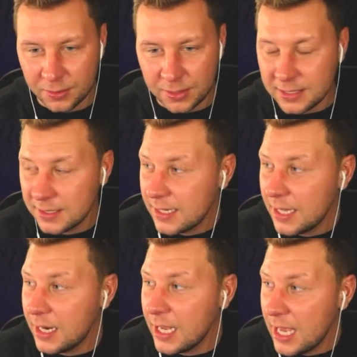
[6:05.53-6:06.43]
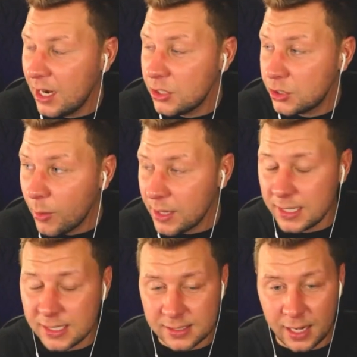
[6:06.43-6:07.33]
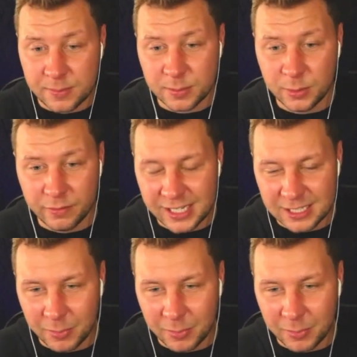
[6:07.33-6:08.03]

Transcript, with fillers: Not to say that I can't enjoy these types of movies,